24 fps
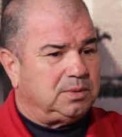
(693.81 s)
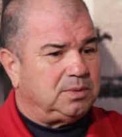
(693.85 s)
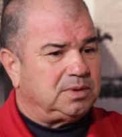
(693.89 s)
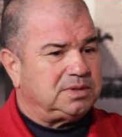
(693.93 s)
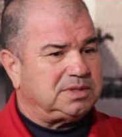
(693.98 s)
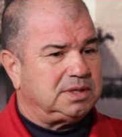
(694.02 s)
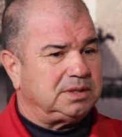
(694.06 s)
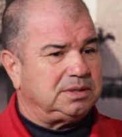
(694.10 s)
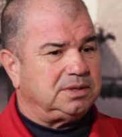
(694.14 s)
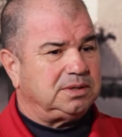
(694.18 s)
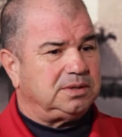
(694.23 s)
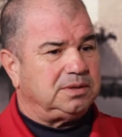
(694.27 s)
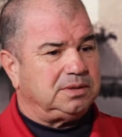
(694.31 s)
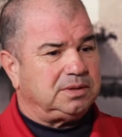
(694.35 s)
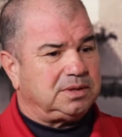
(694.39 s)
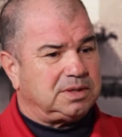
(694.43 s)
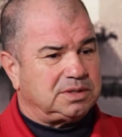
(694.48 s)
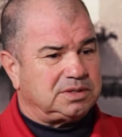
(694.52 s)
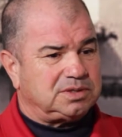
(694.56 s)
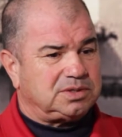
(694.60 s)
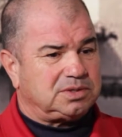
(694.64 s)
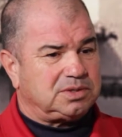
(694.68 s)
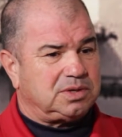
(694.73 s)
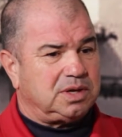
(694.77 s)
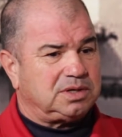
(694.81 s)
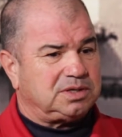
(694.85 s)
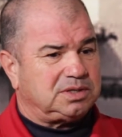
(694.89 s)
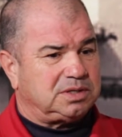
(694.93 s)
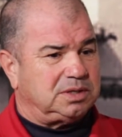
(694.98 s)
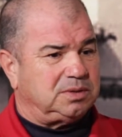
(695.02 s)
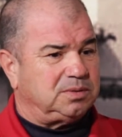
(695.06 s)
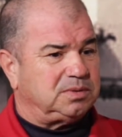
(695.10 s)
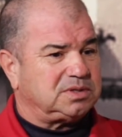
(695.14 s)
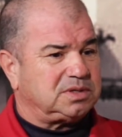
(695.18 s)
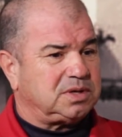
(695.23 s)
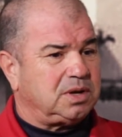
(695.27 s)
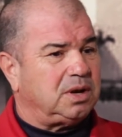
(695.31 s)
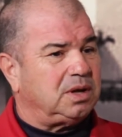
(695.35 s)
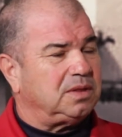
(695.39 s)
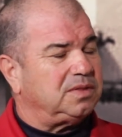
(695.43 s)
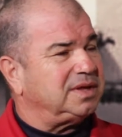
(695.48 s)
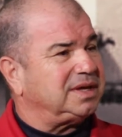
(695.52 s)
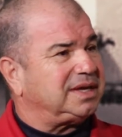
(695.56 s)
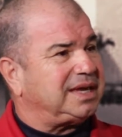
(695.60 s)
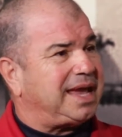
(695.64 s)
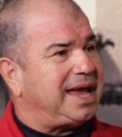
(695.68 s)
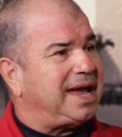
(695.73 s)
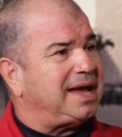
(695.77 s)
It was under construction. It was called
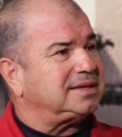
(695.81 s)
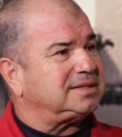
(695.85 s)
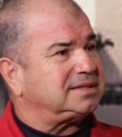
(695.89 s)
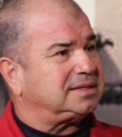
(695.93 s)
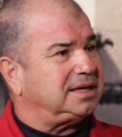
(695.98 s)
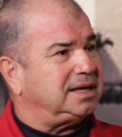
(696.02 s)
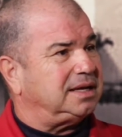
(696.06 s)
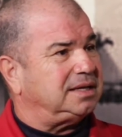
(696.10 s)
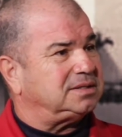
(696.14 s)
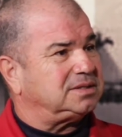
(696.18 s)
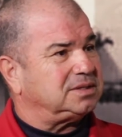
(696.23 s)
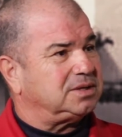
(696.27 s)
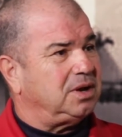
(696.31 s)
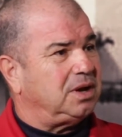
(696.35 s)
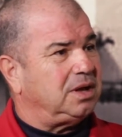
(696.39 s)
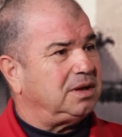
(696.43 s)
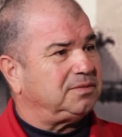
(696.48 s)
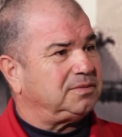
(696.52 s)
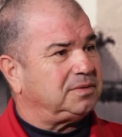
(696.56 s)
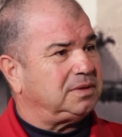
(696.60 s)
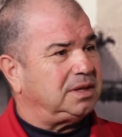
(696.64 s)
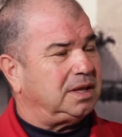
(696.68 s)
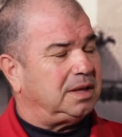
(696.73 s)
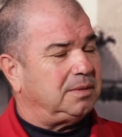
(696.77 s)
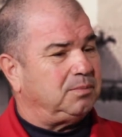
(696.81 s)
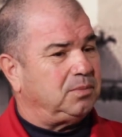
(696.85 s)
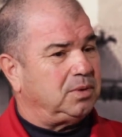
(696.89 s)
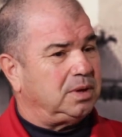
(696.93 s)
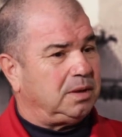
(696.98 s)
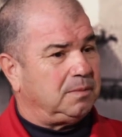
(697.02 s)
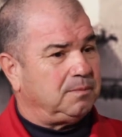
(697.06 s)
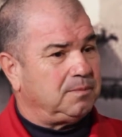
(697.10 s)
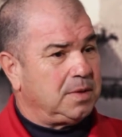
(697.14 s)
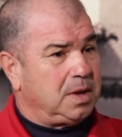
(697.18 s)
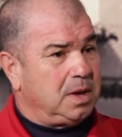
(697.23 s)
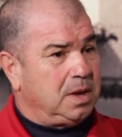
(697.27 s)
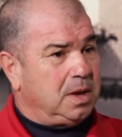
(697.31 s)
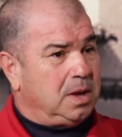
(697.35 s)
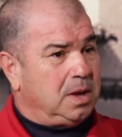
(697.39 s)
the Cascades Golf Club. Well,